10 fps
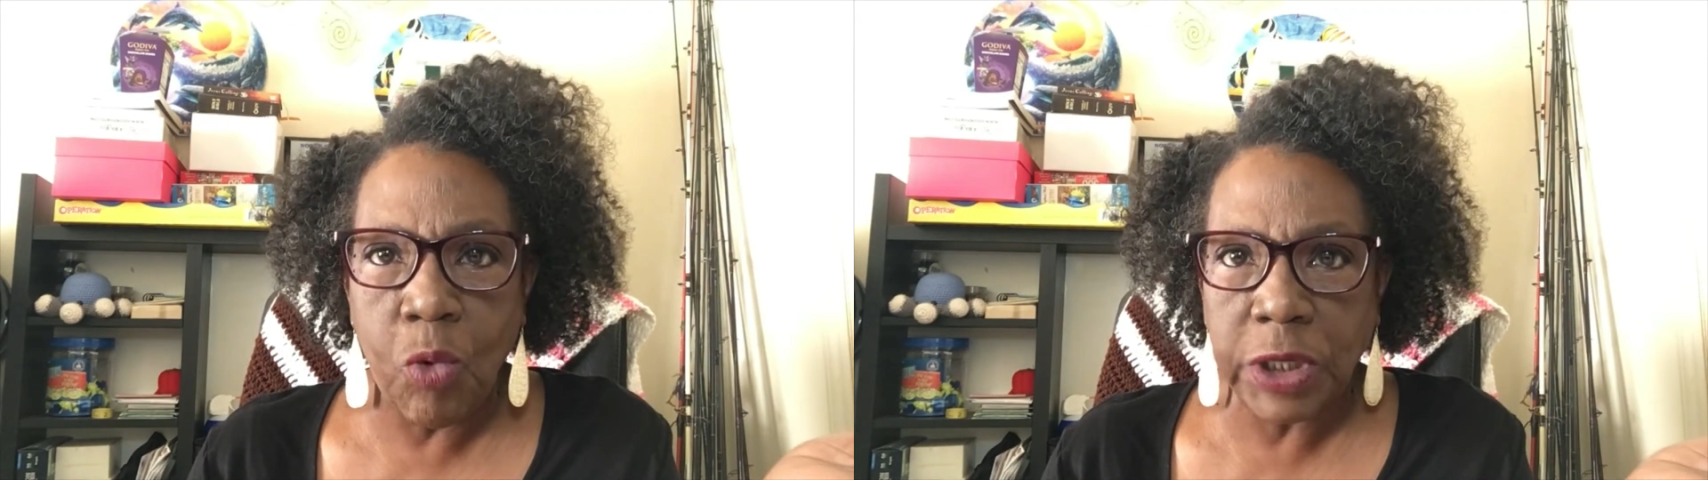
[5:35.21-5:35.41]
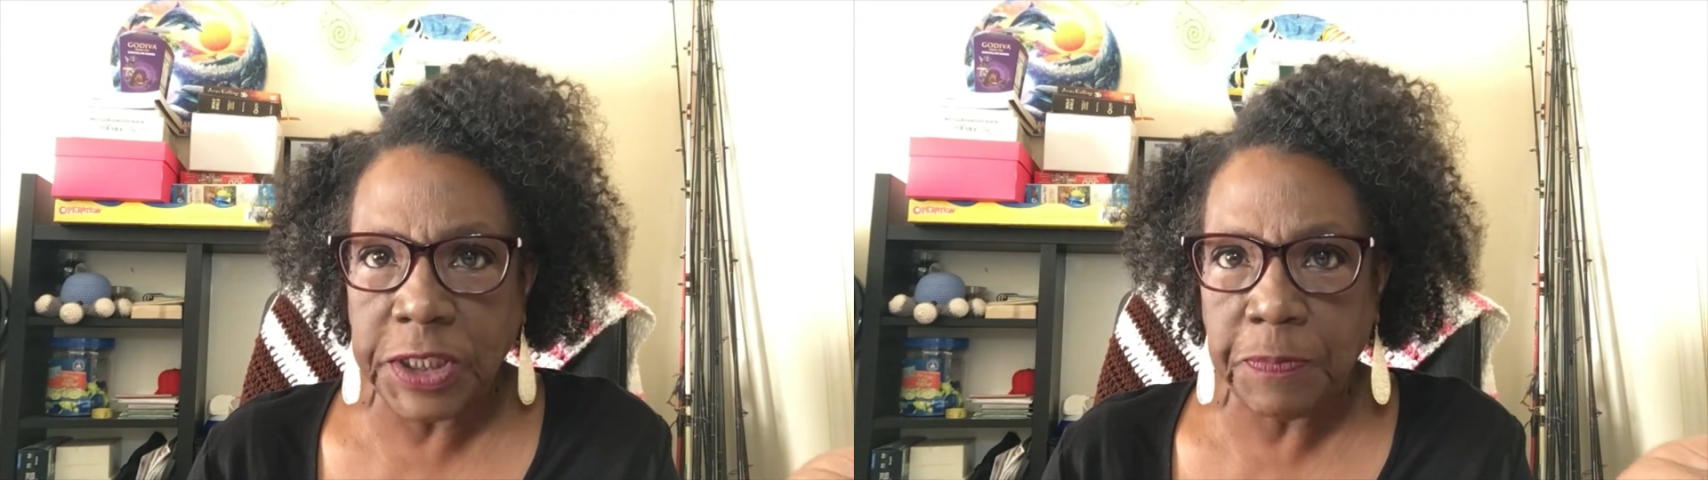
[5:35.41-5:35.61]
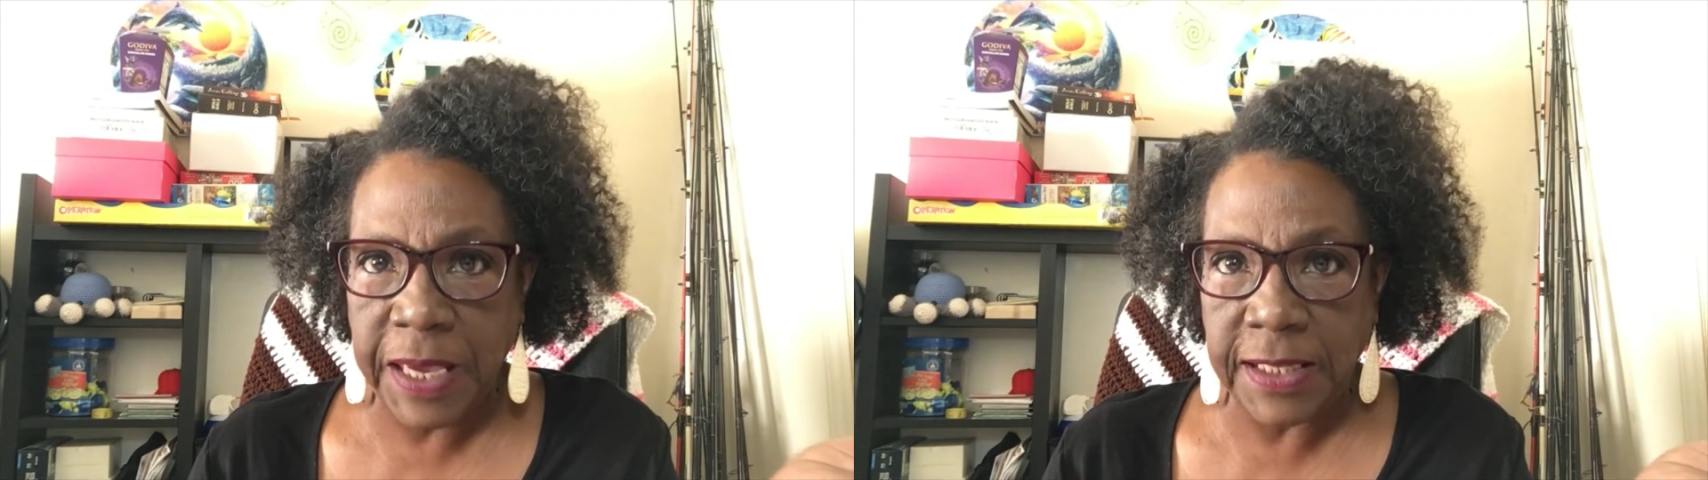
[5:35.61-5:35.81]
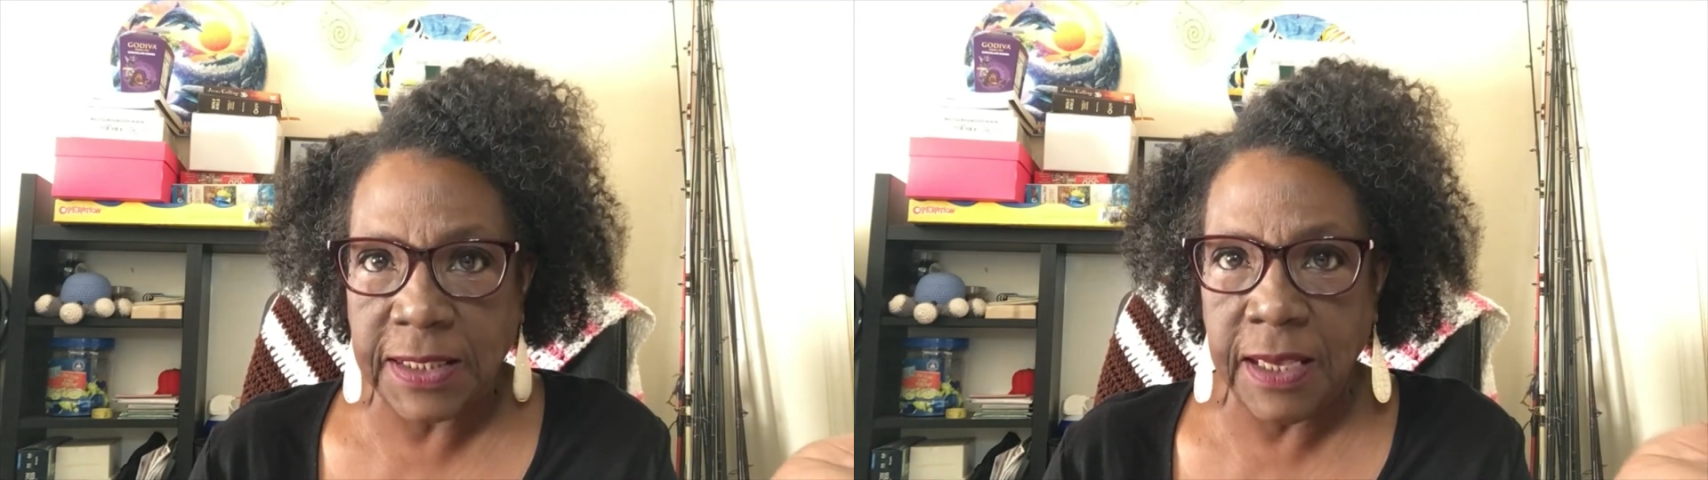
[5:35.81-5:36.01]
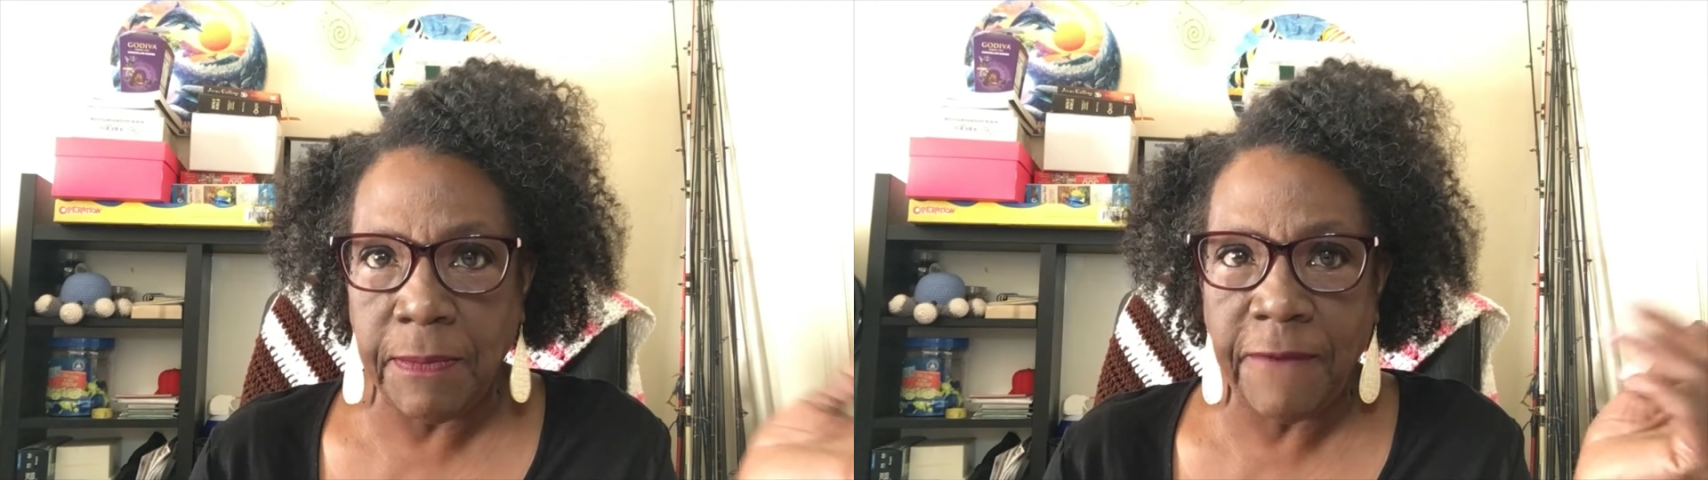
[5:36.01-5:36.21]
more space
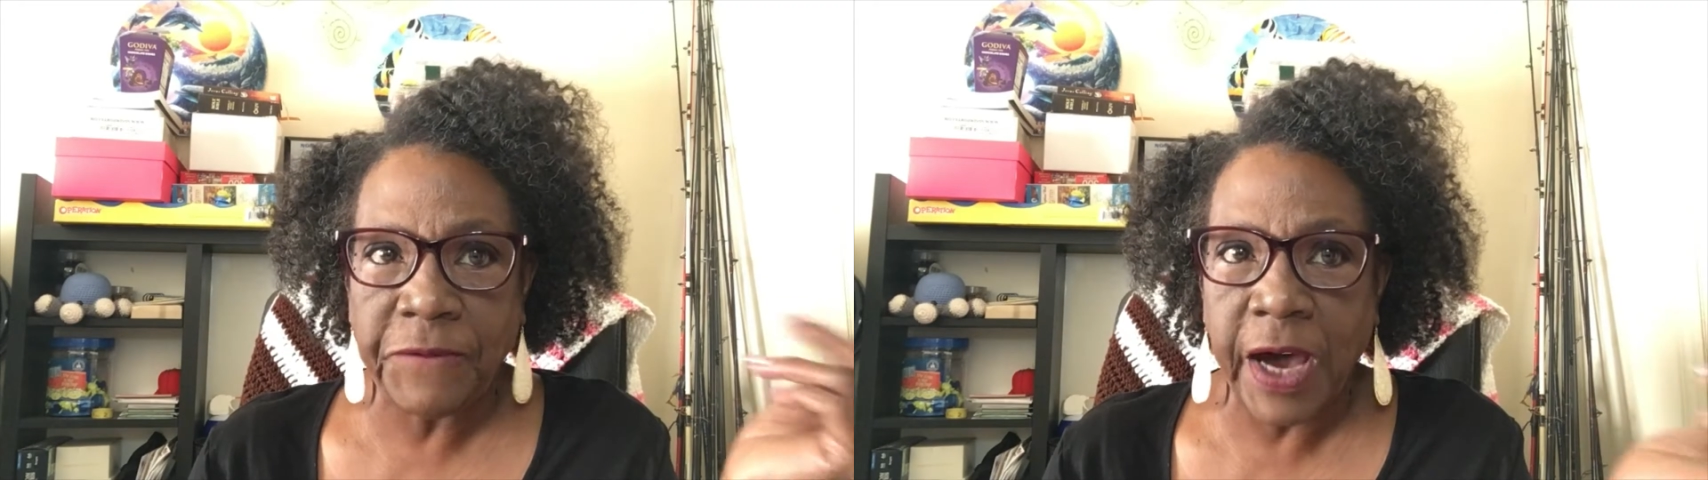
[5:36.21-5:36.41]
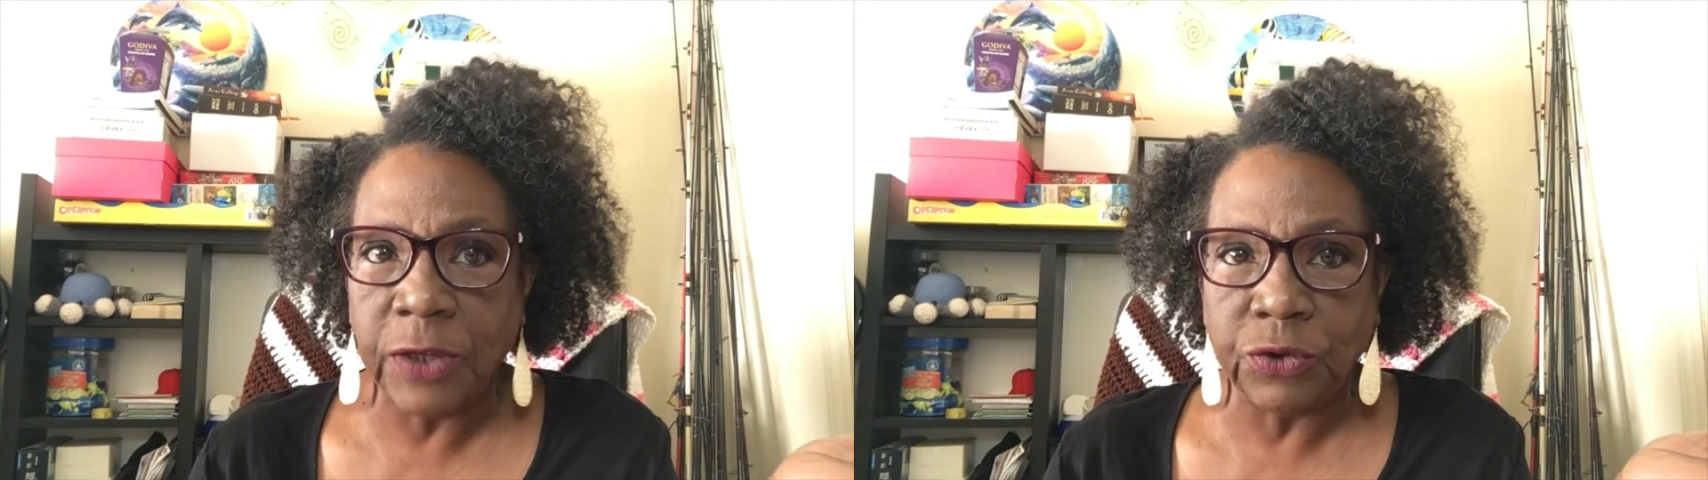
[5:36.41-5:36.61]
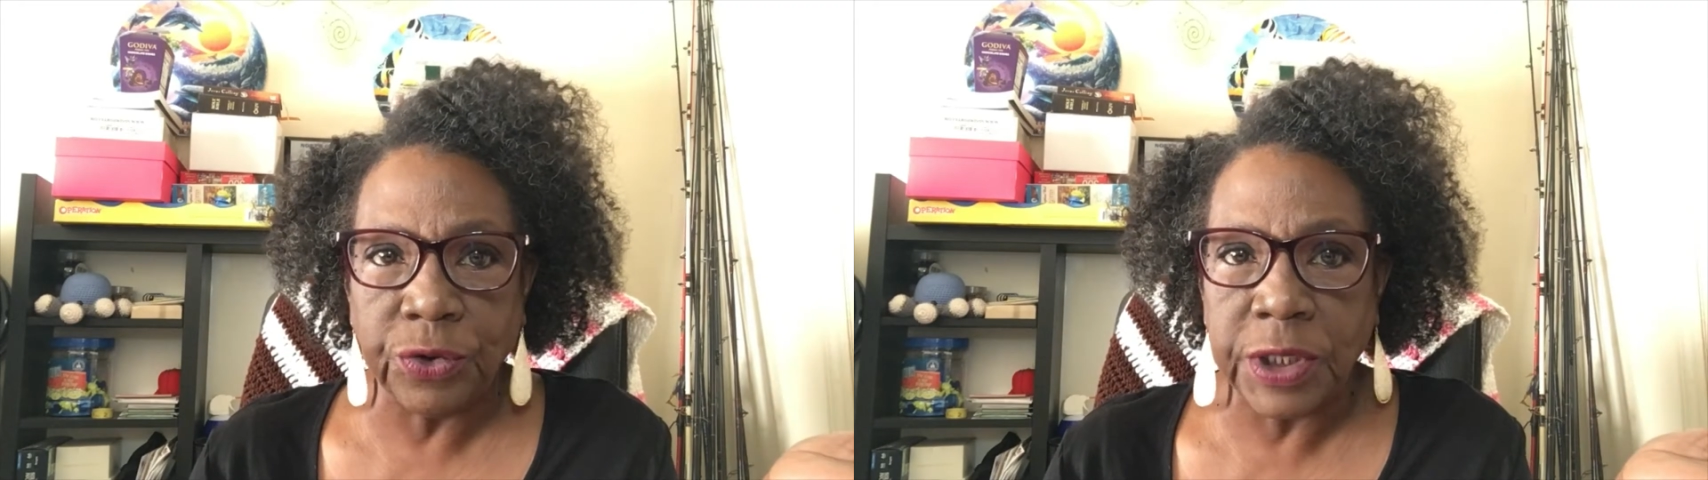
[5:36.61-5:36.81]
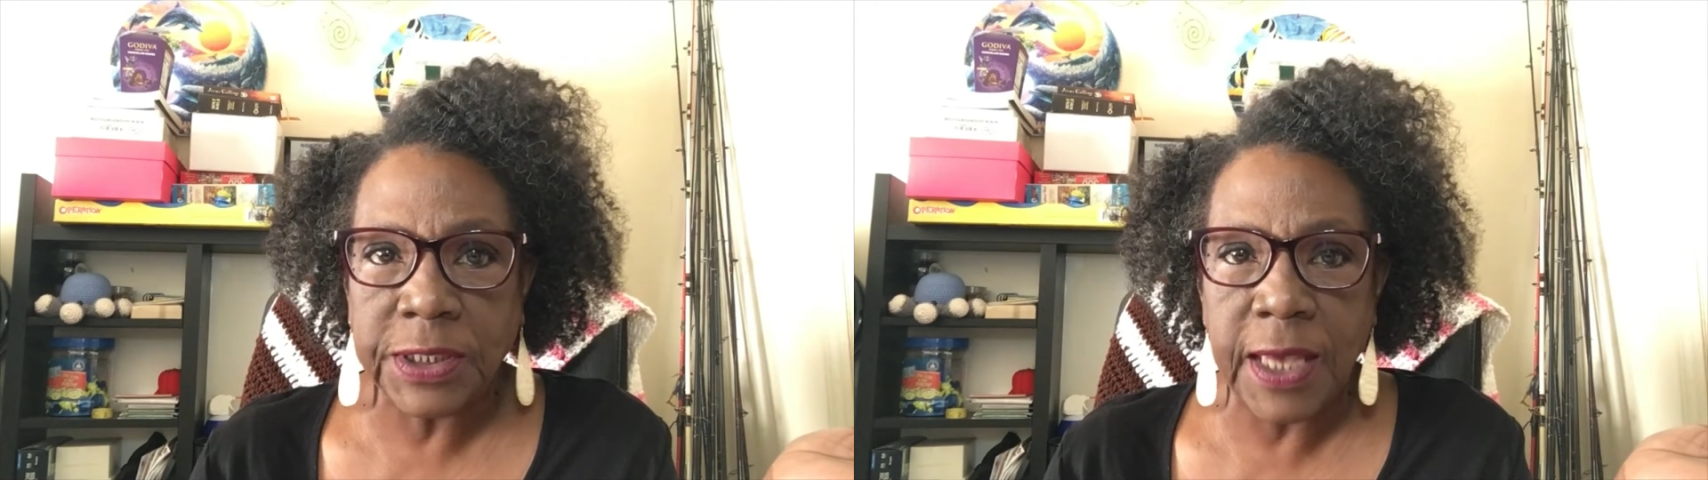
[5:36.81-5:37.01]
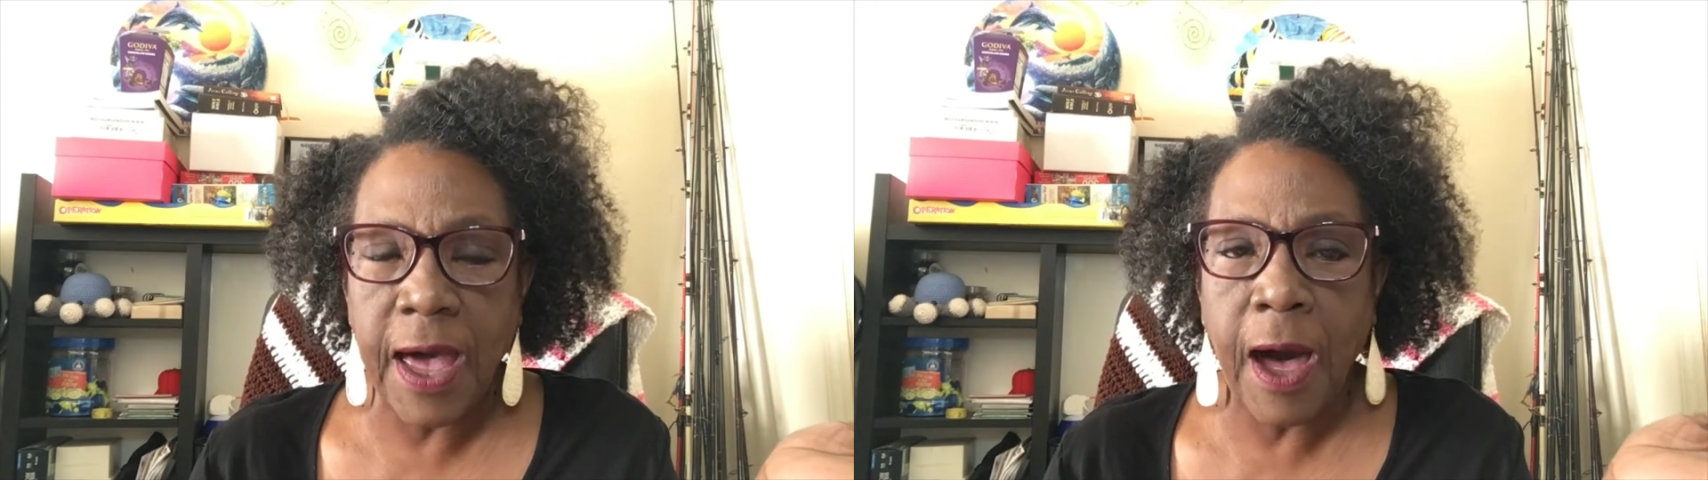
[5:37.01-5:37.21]
in my file drawers.